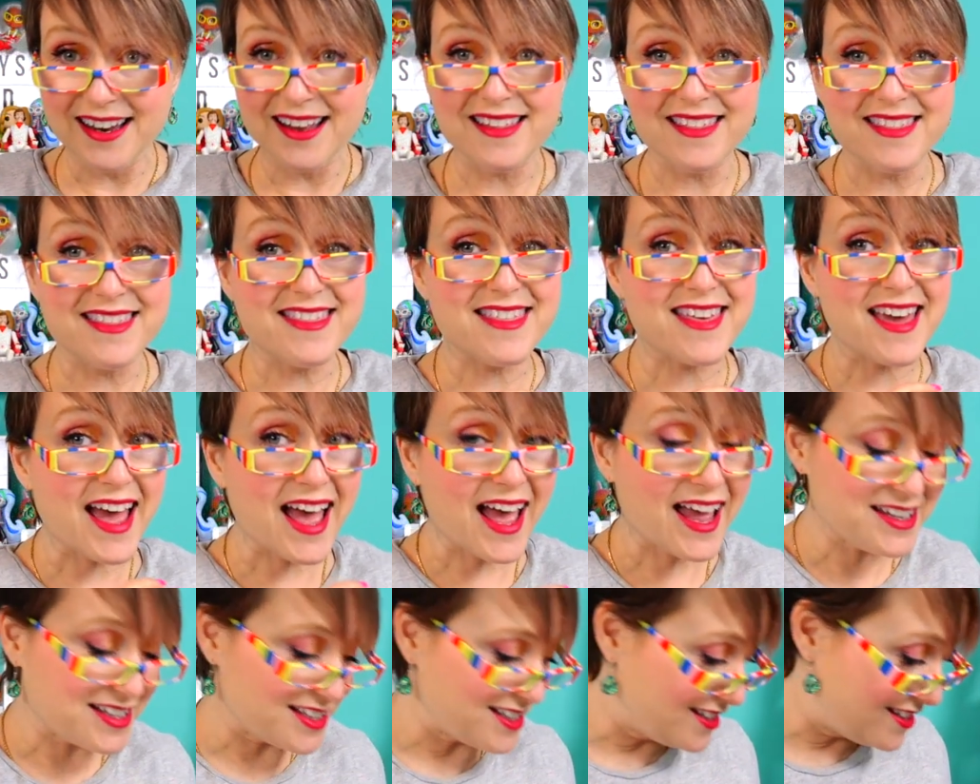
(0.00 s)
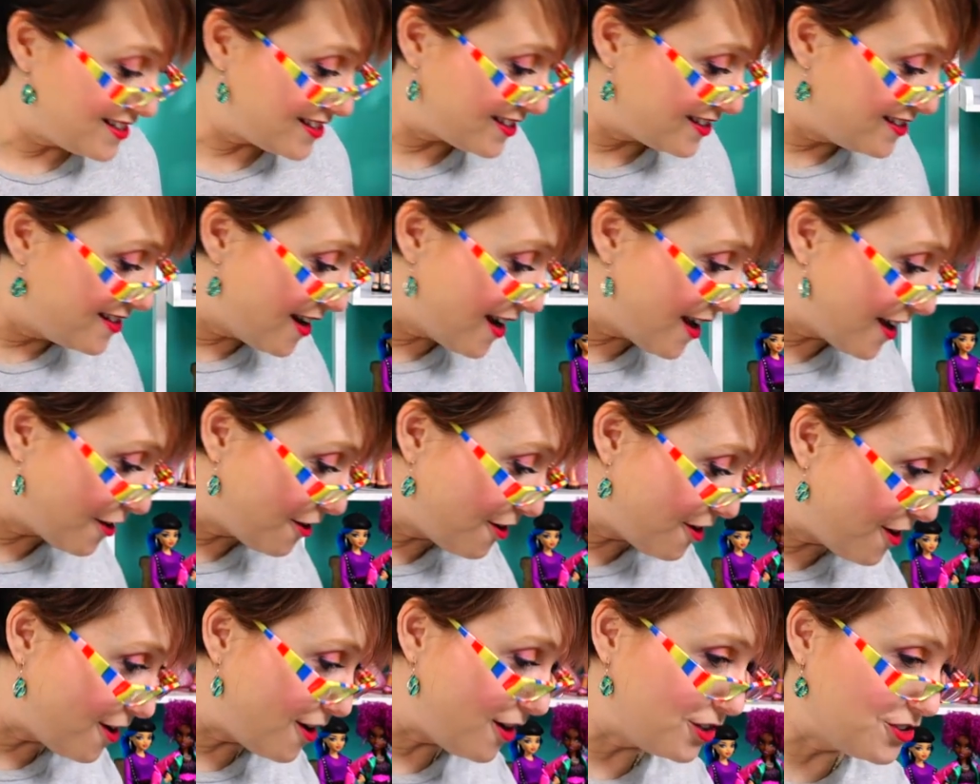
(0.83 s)
that is not
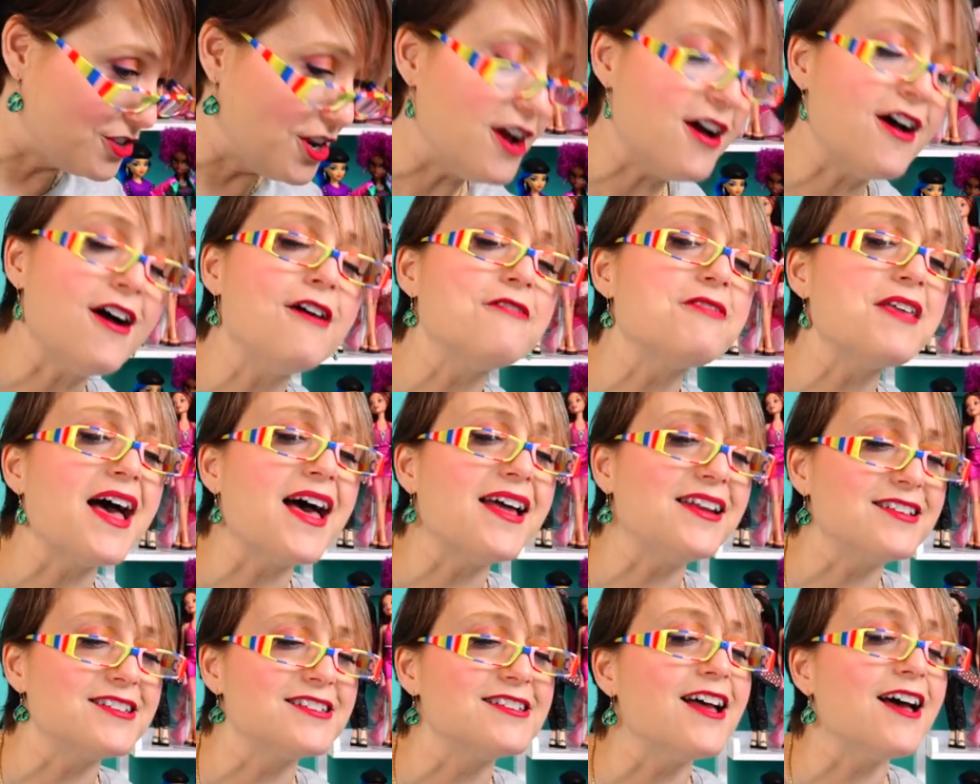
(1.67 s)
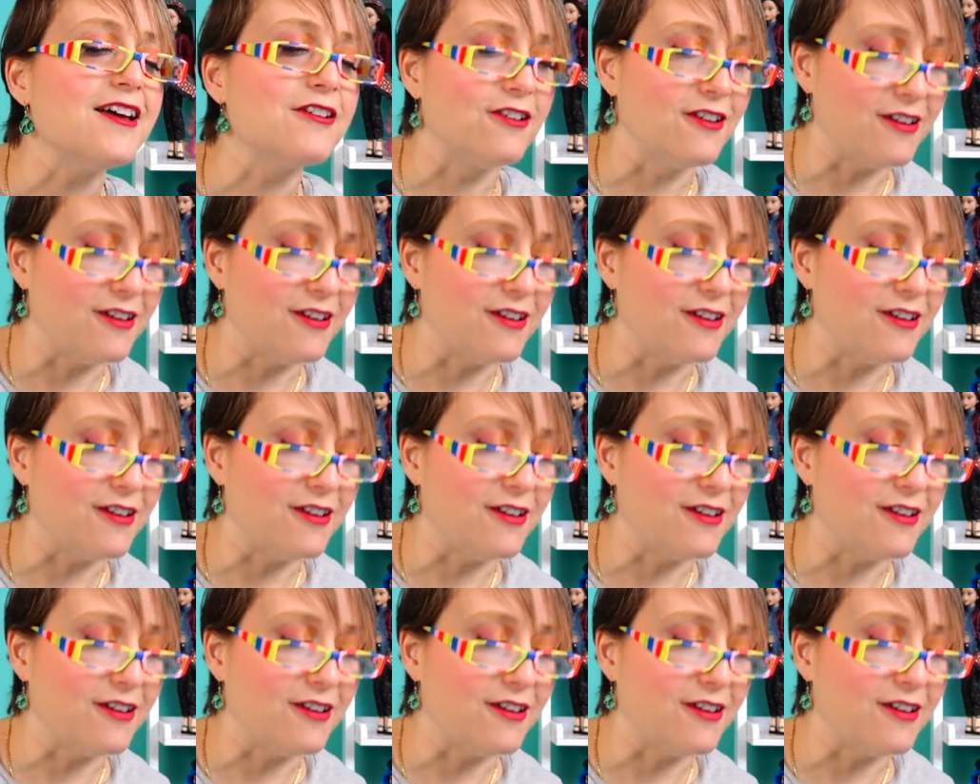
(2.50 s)
all. No, that is not